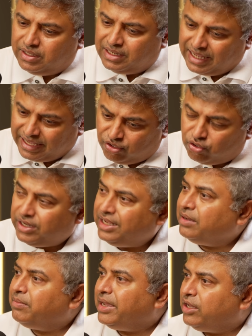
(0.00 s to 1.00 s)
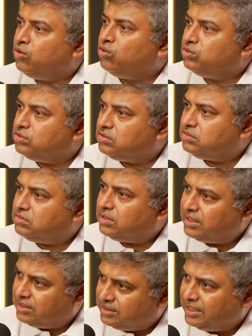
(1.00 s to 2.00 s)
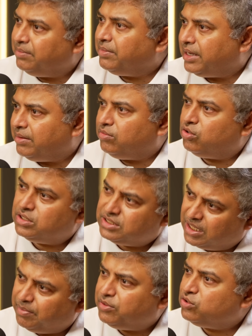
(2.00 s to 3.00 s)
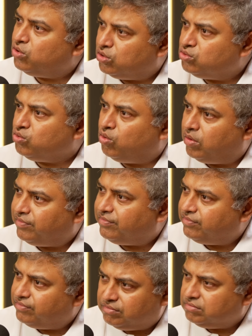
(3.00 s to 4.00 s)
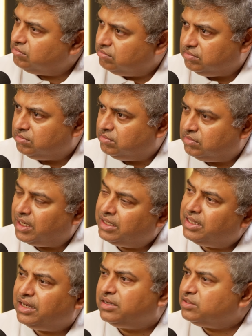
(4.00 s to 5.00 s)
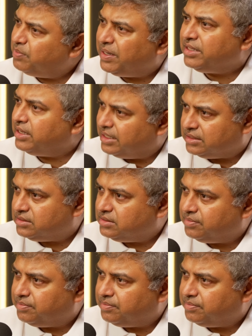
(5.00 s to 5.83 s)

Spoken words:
Like your EMI goes at the same time, your SIP should also go off. And then spend the rest.